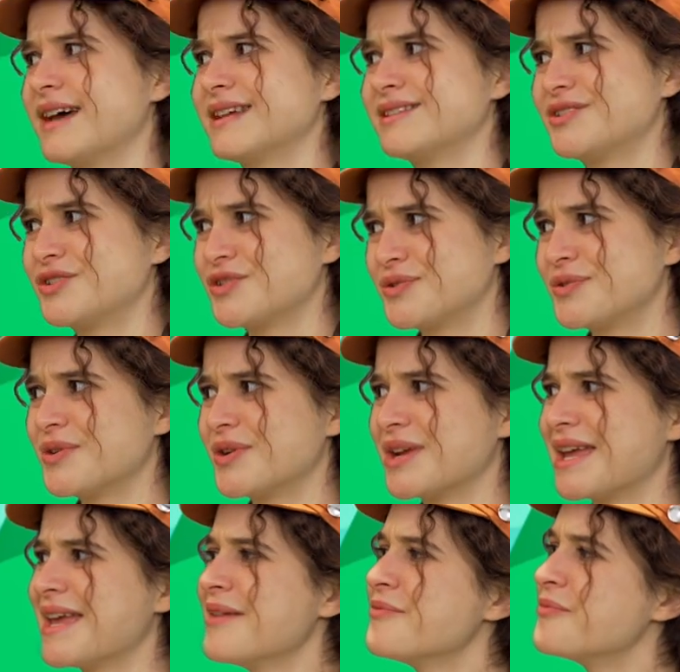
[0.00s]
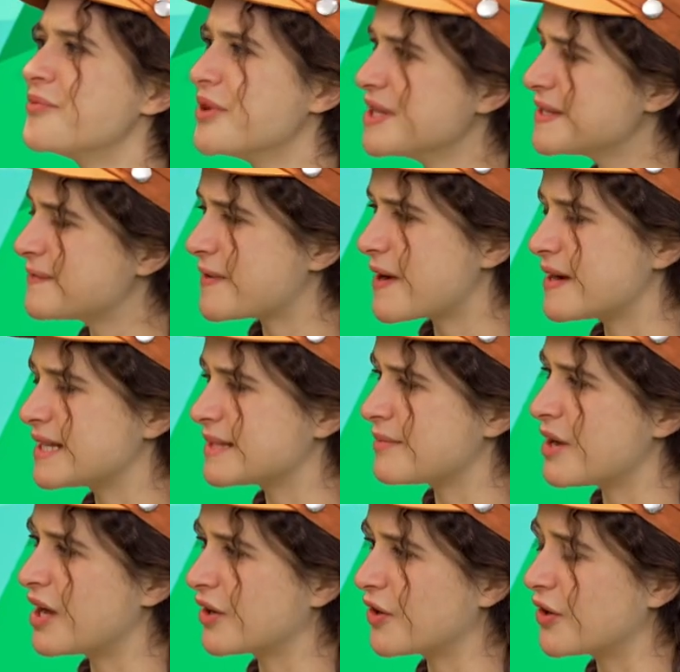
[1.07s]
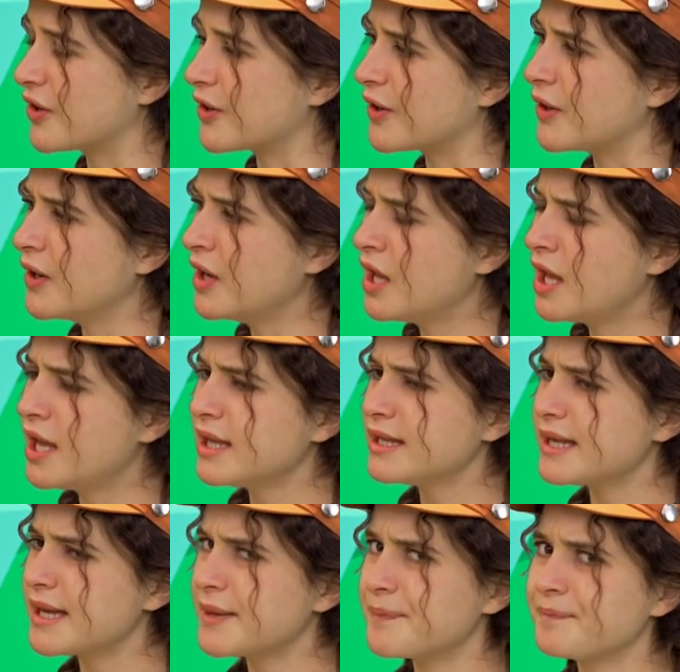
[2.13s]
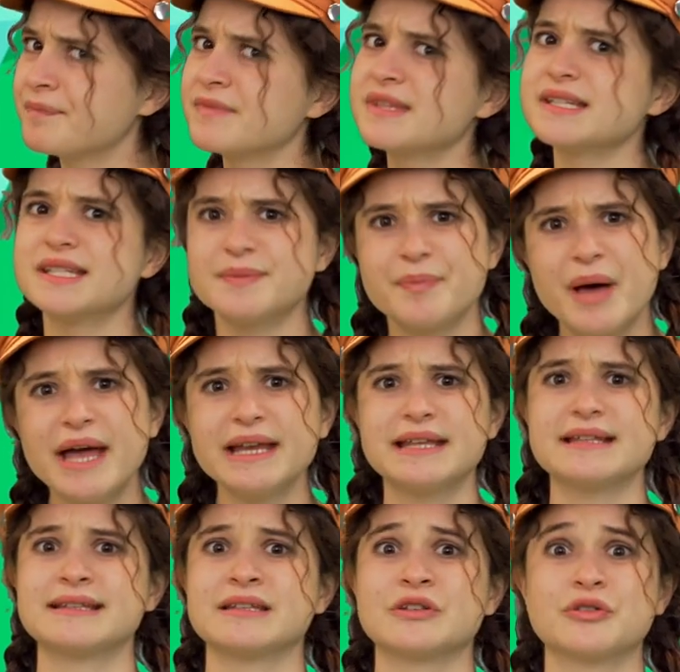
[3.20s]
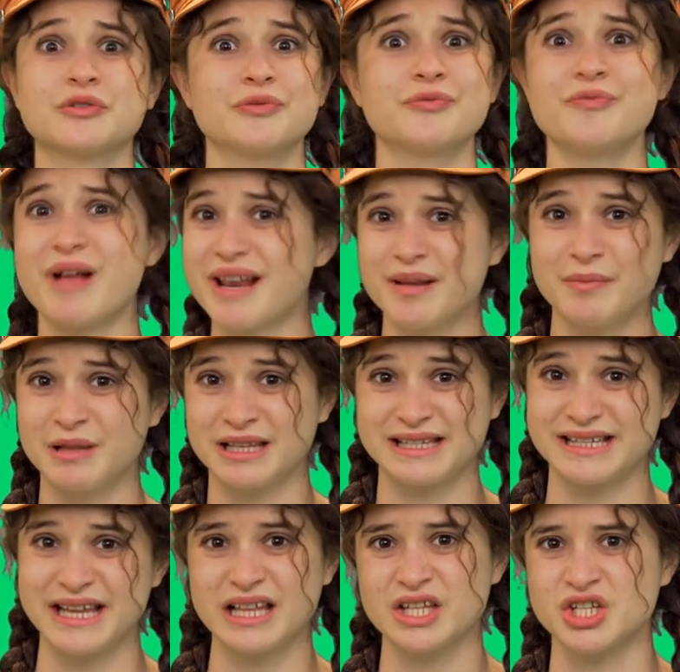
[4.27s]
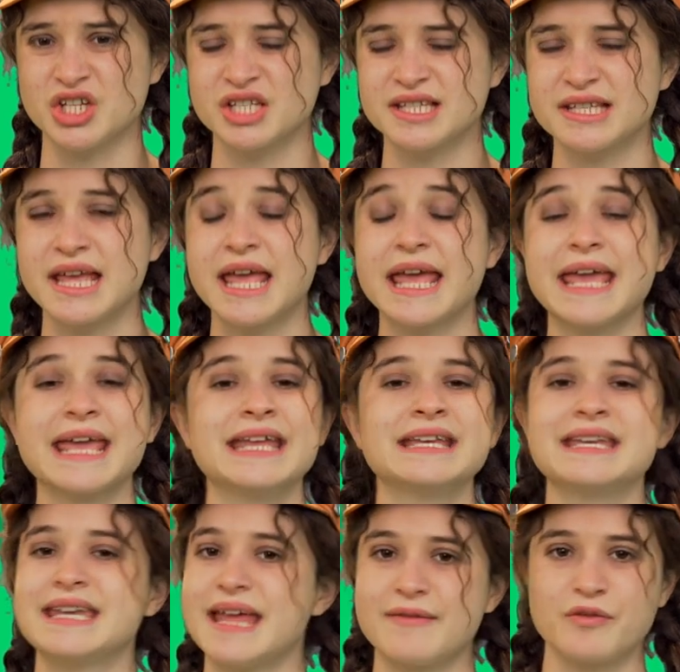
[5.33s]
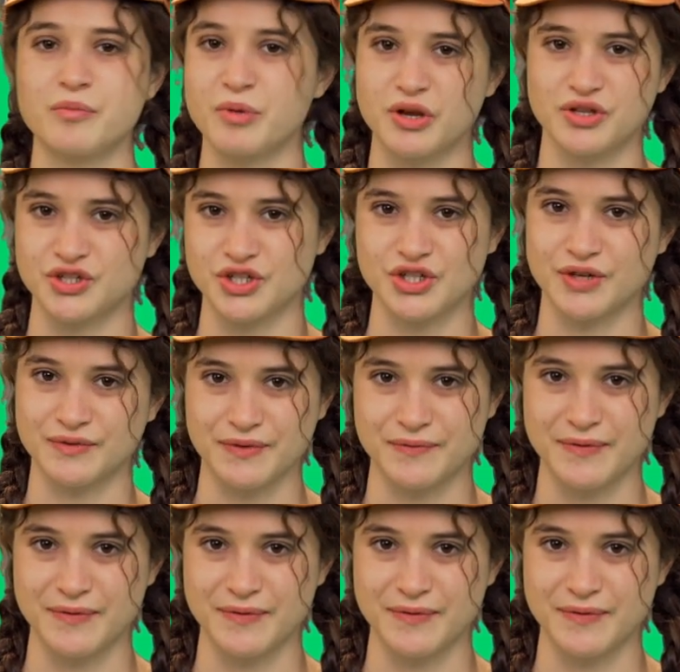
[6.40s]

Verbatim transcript: That's true, he was very smart, Koco. Yet Despite his incredible intelligence, he never boasted of the